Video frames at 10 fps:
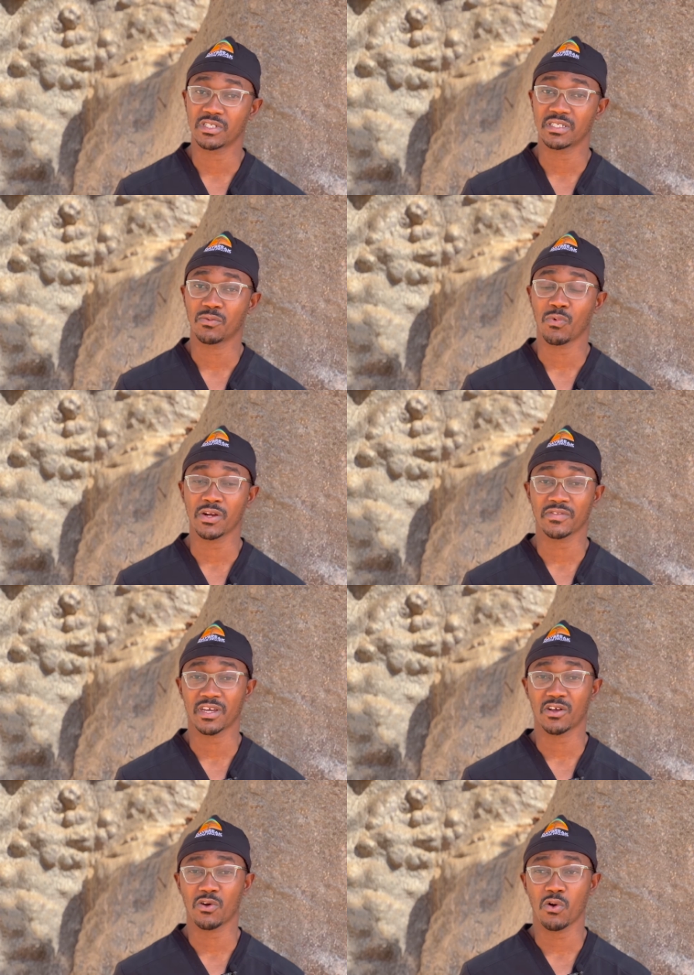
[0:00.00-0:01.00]
One of the
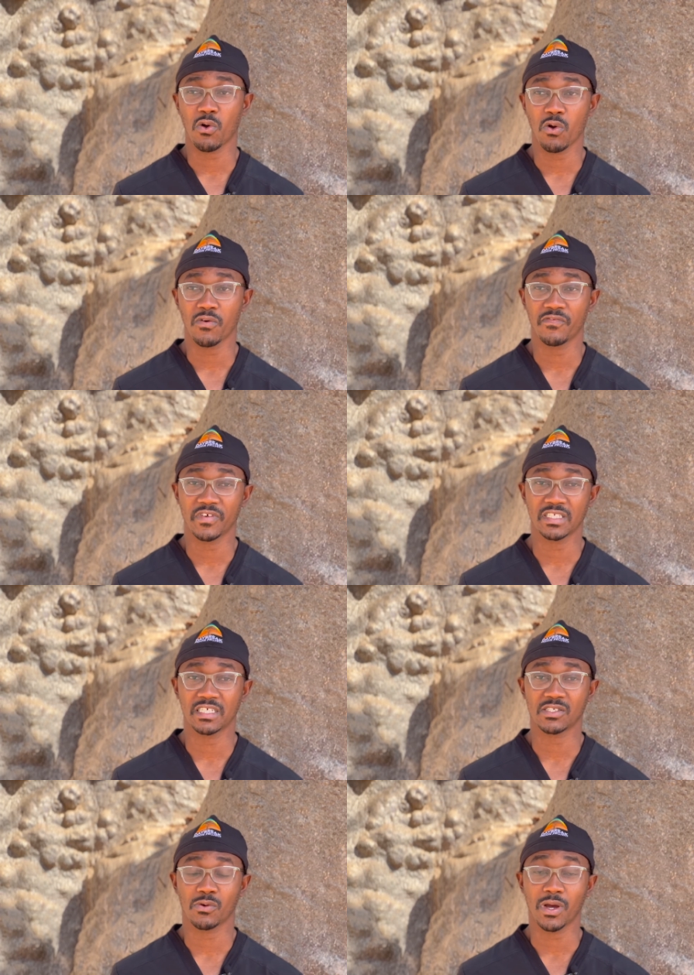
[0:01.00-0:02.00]
core
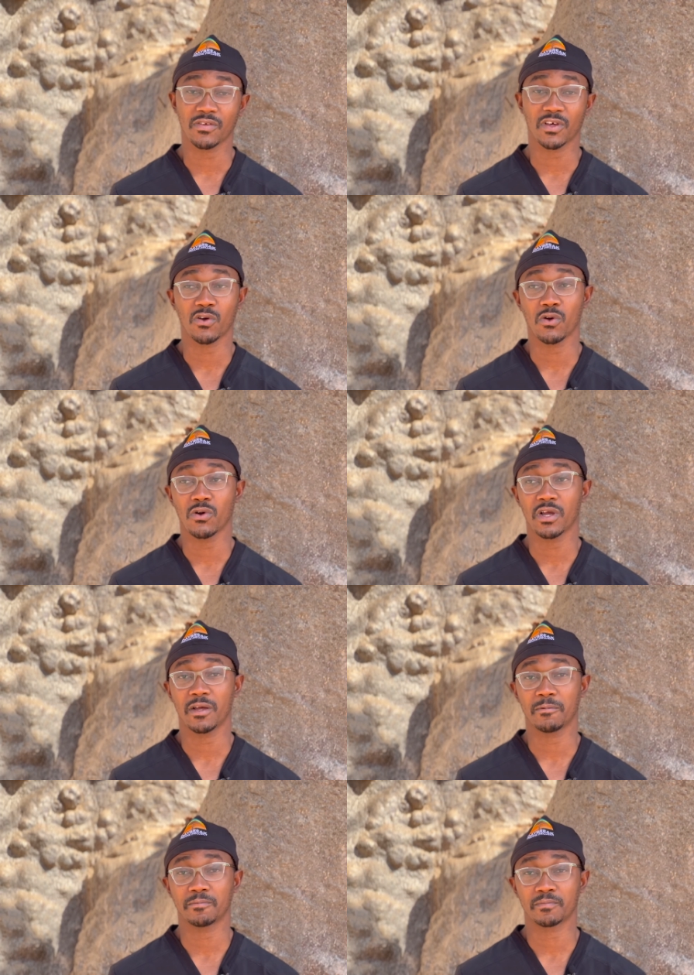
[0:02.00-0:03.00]
features, or one of the
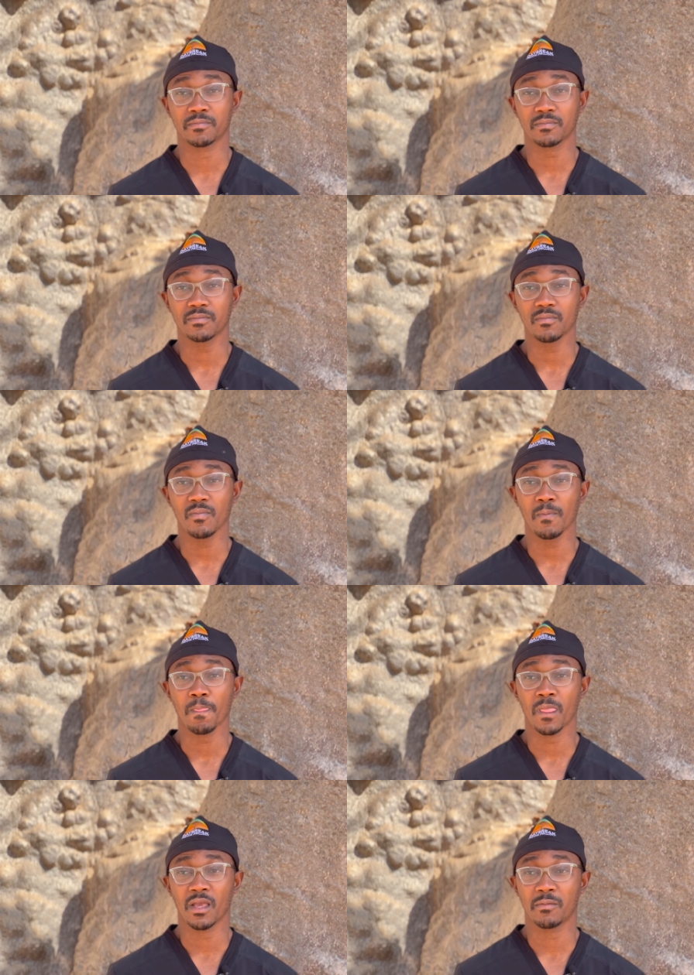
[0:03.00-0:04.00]
core
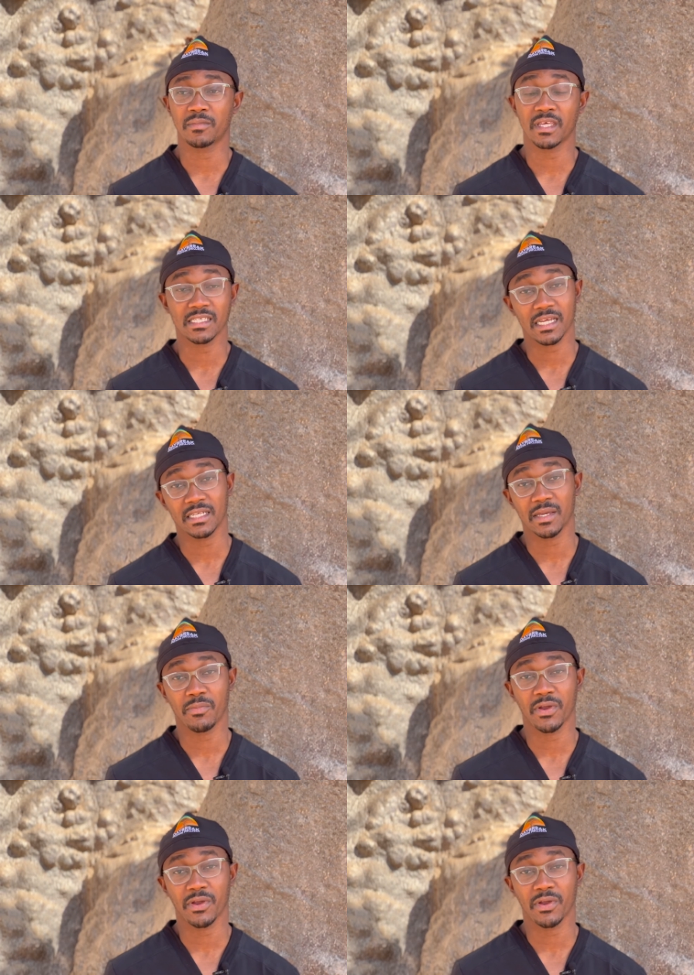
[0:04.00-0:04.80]
things that Daybreak